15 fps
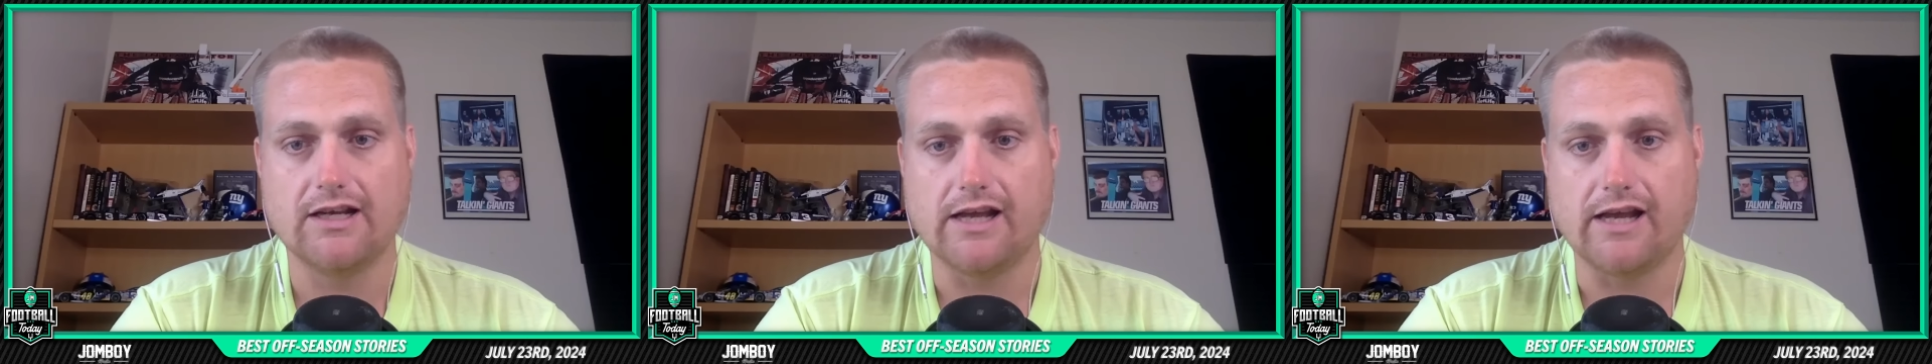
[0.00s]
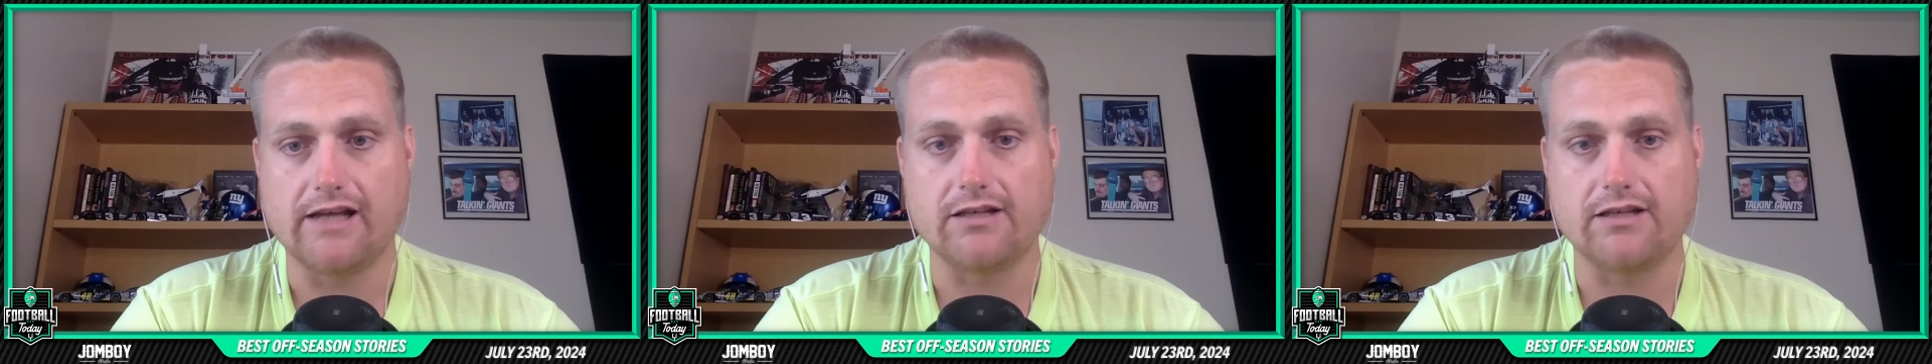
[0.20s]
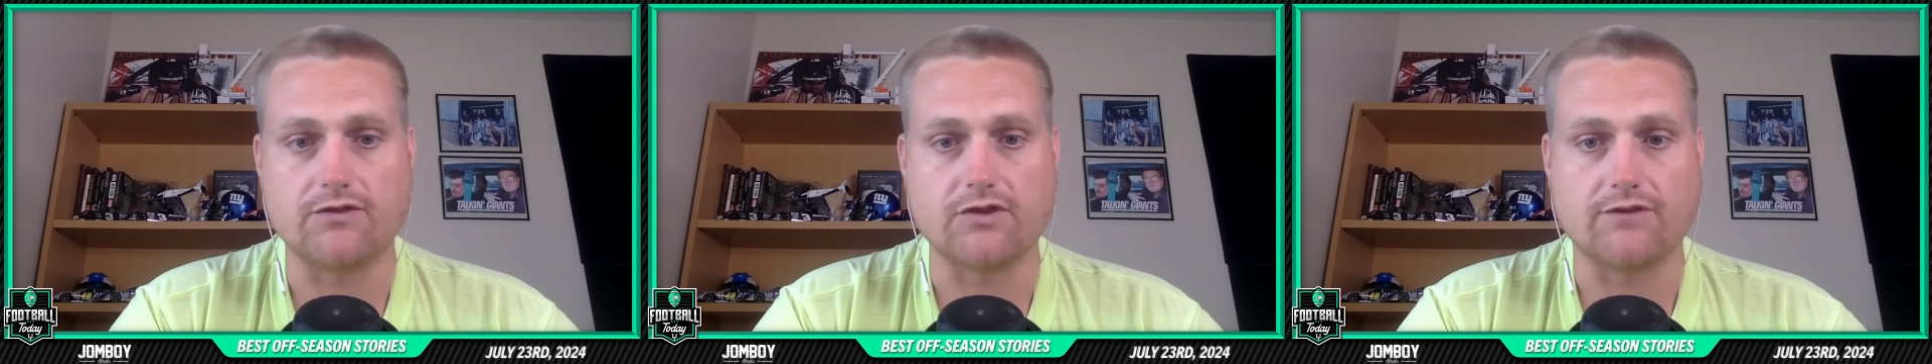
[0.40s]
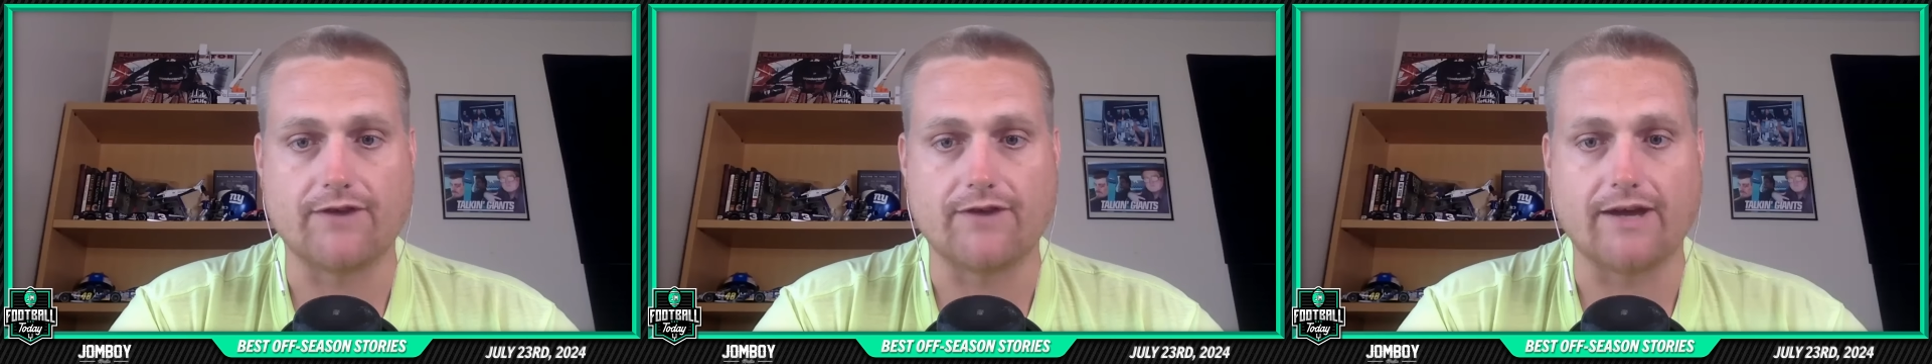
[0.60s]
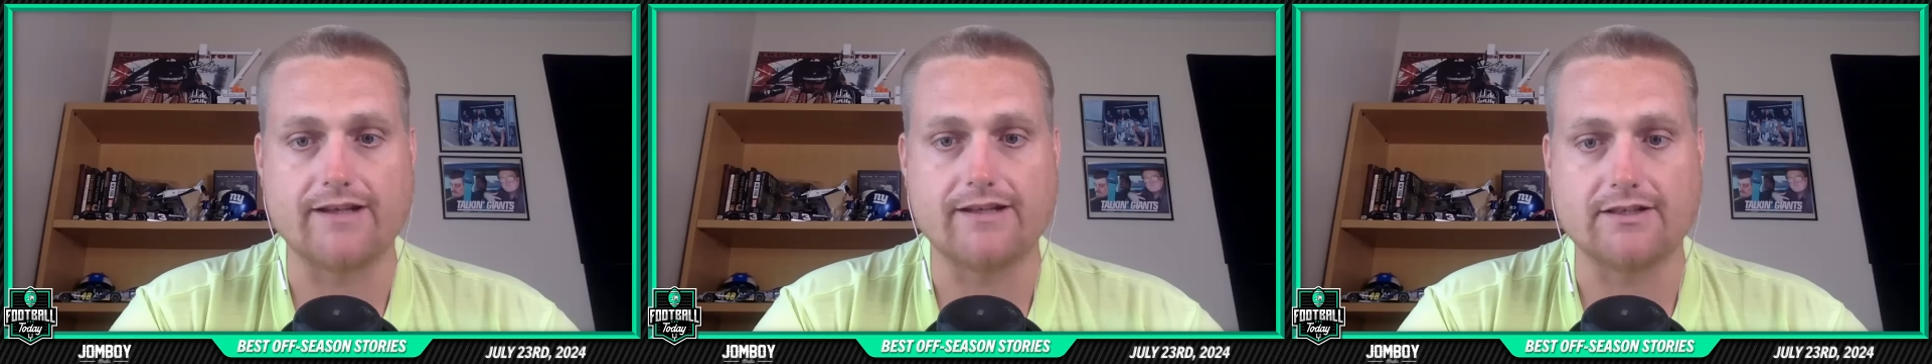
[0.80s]
and even the
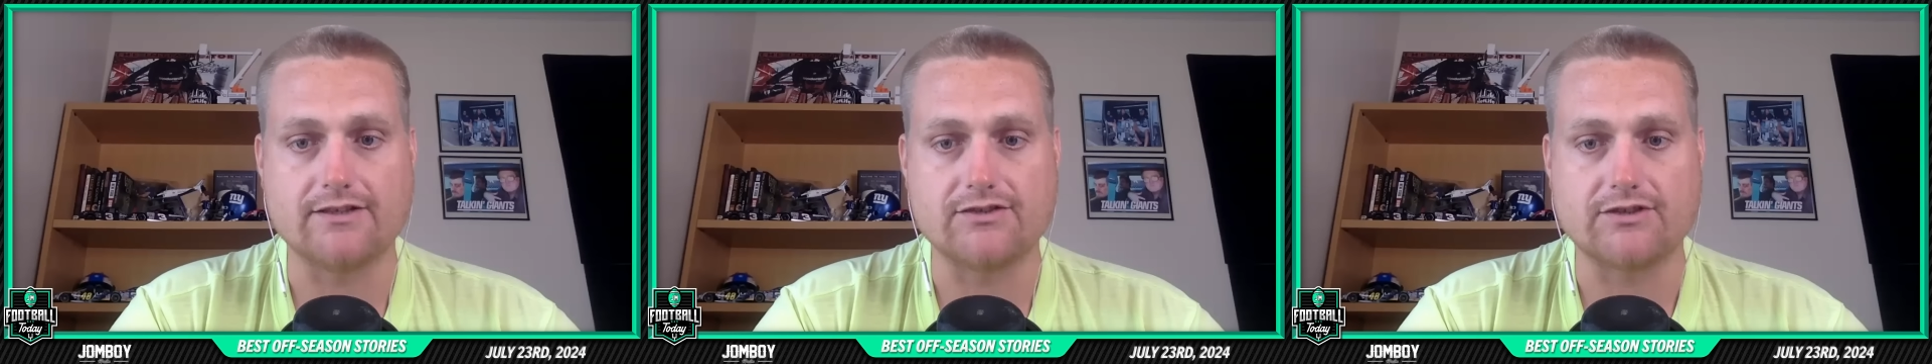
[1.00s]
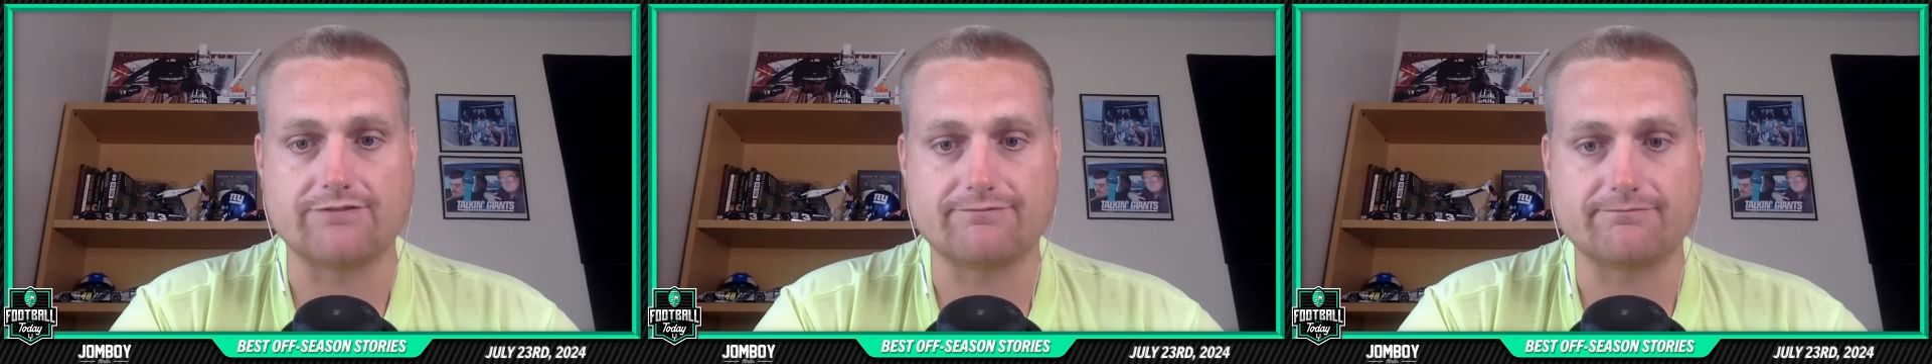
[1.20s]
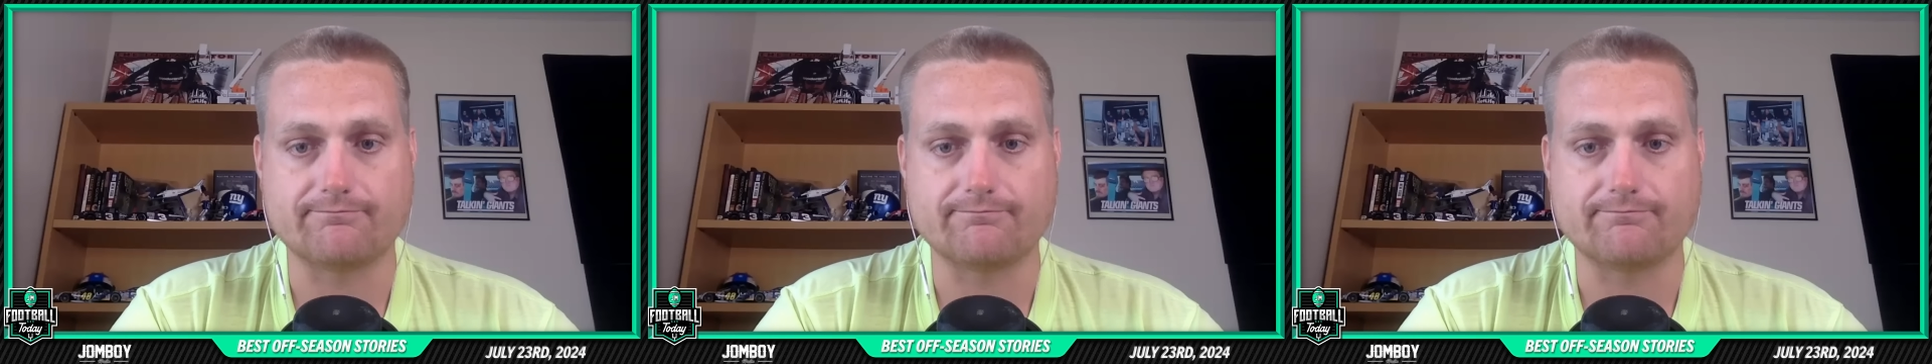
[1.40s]
Vikings, if